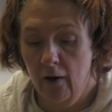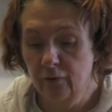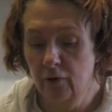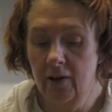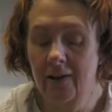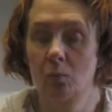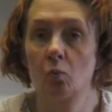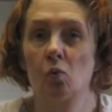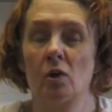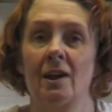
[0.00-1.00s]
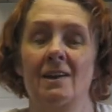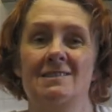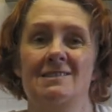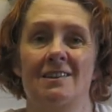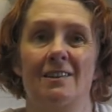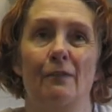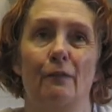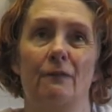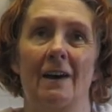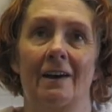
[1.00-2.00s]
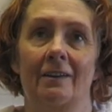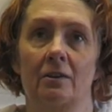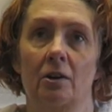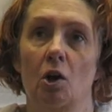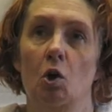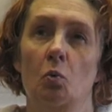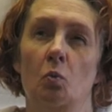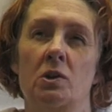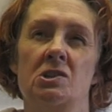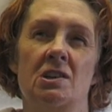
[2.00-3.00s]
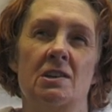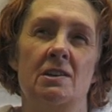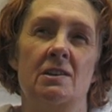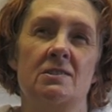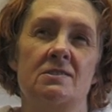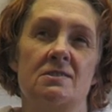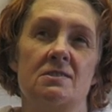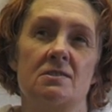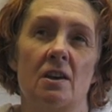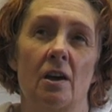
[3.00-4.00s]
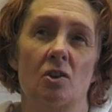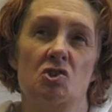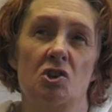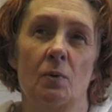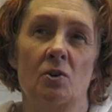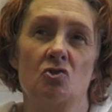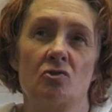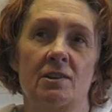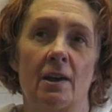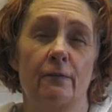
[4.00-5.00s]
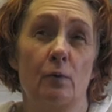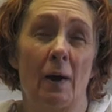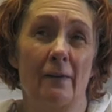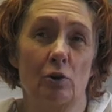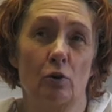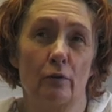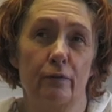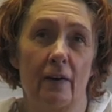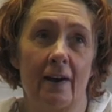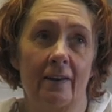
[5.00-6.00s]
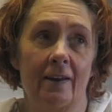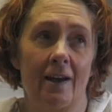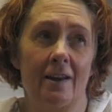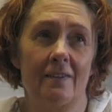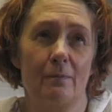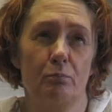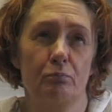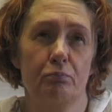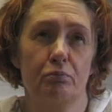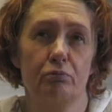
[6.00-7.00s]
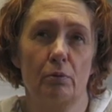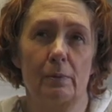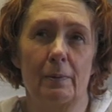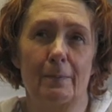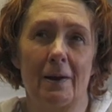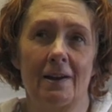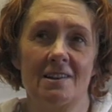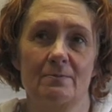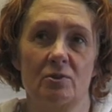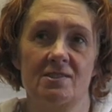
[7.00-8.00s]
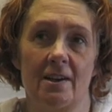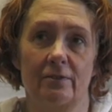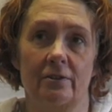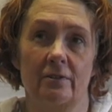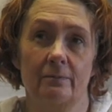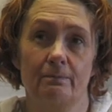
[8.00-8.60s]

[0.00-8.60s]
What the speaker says: oven at 180 fan, which is 200 if you haven't got a fan, and it's probably about gas mark 7.